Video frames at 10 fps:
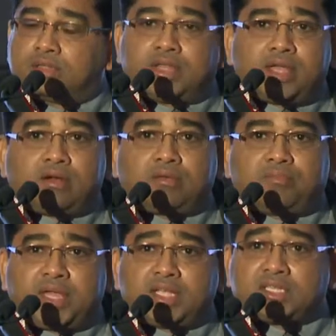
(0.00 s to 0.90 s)
their
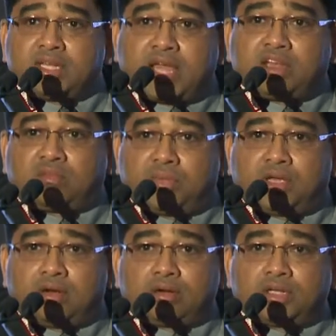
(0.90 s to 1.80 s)
biggest
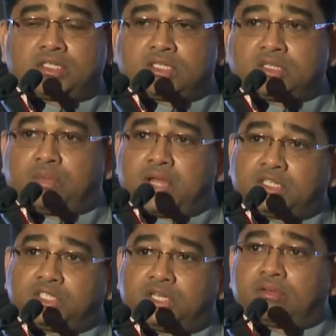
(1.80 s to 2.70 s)
nightmare is the supply
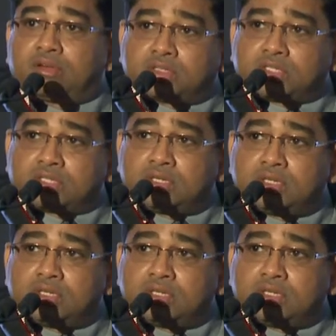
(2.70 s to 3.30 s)
chain risk.